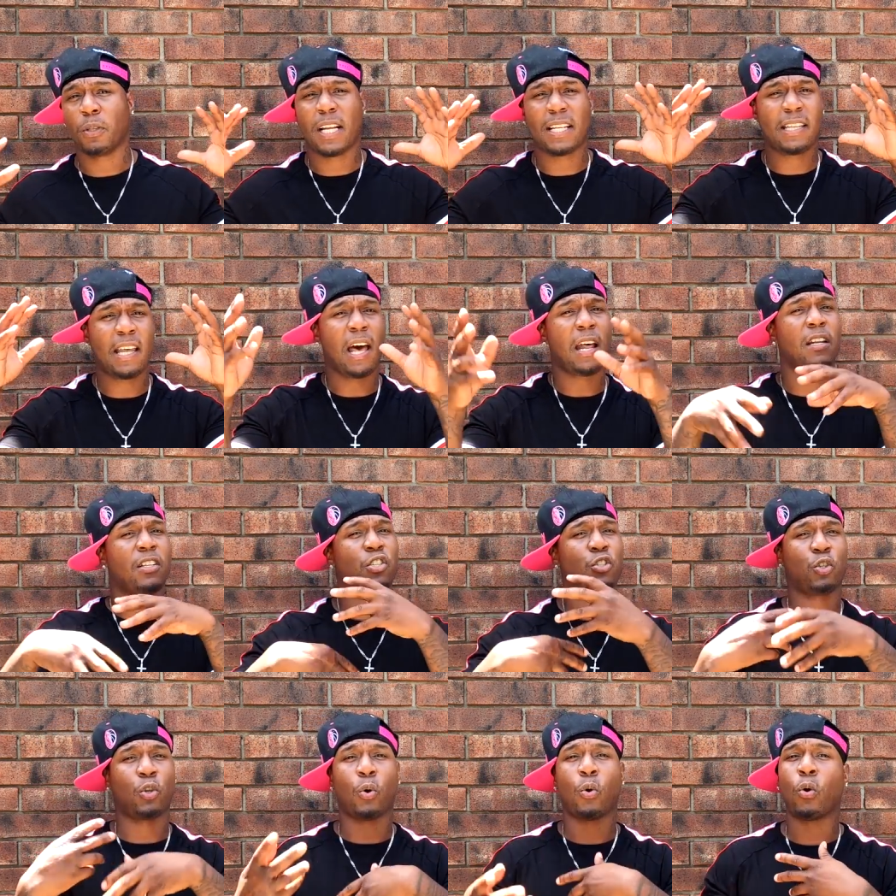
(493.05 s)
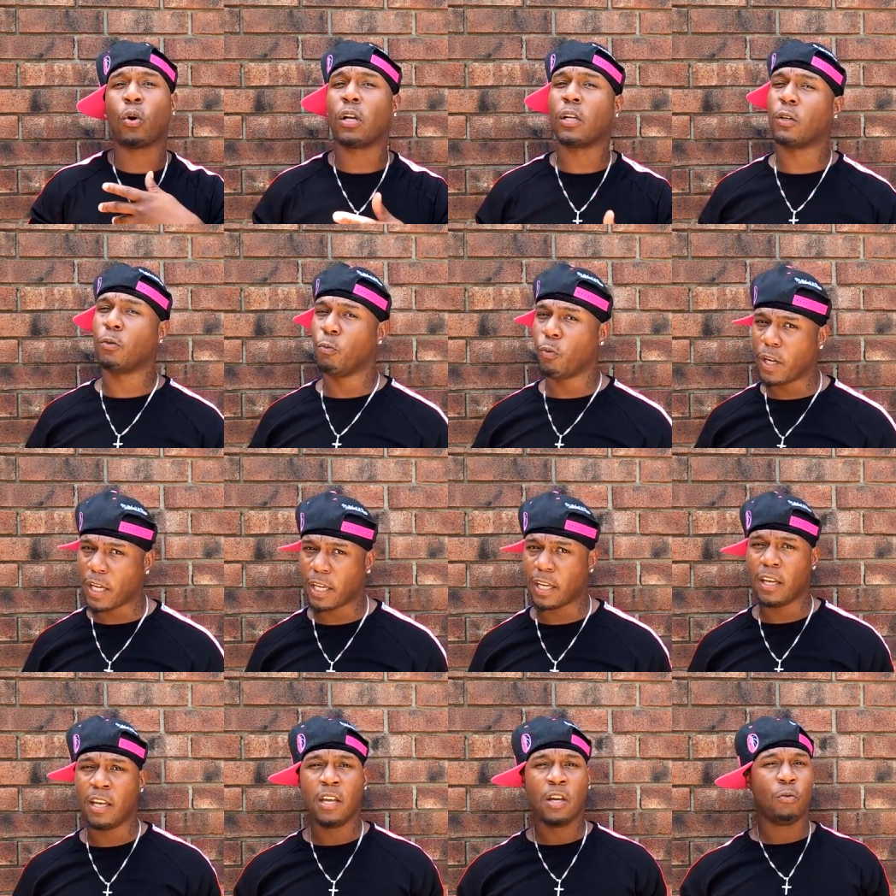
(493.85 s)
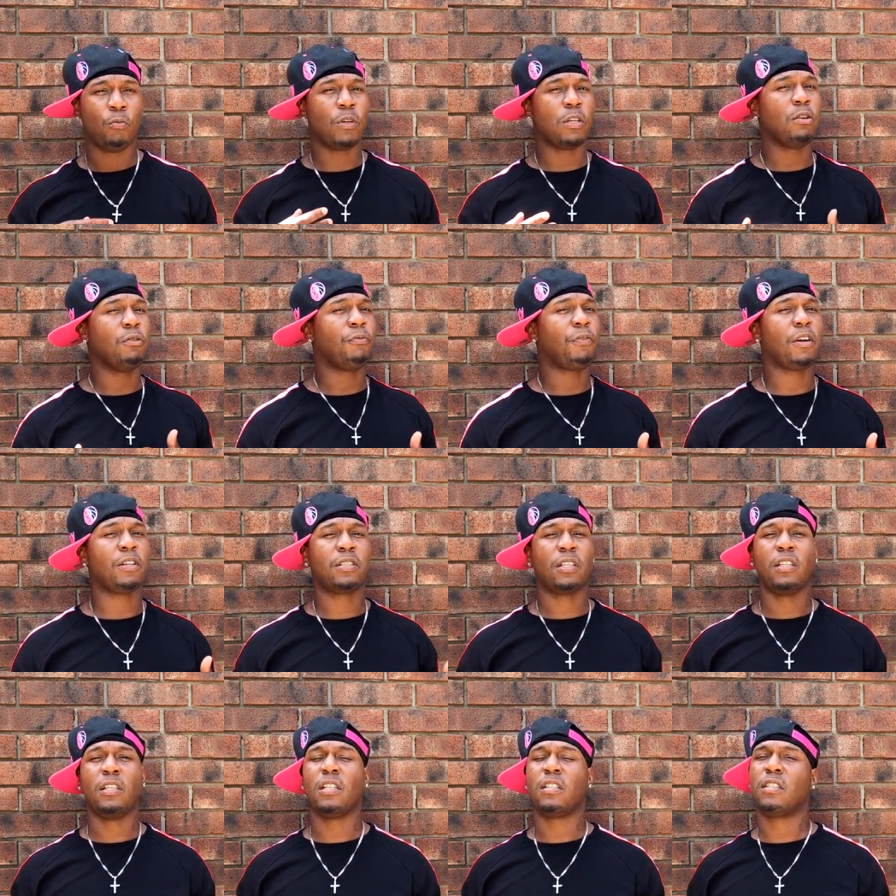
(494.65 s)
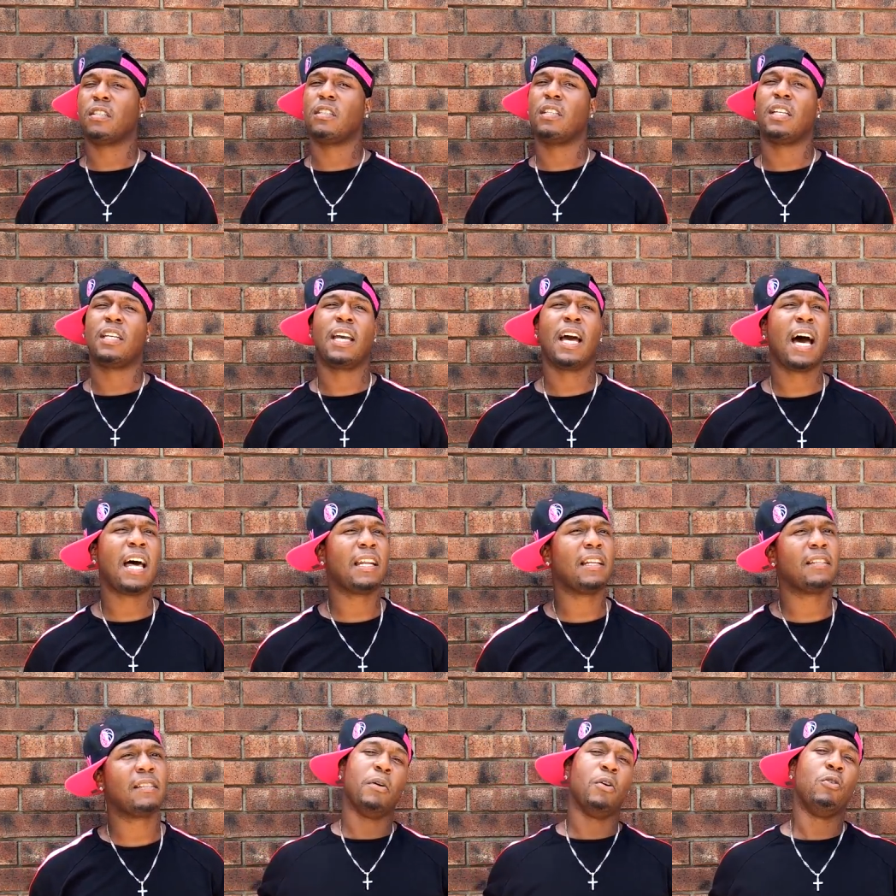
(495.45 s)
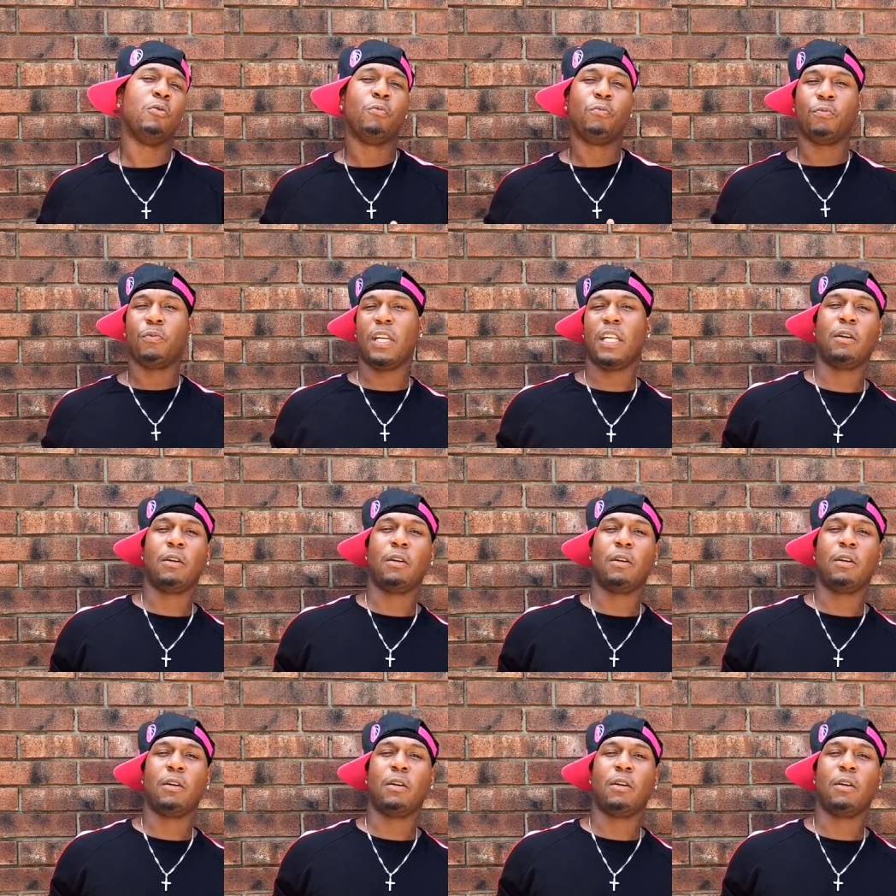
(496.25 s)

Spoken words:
That's how the story went when you first initially got it. Boom.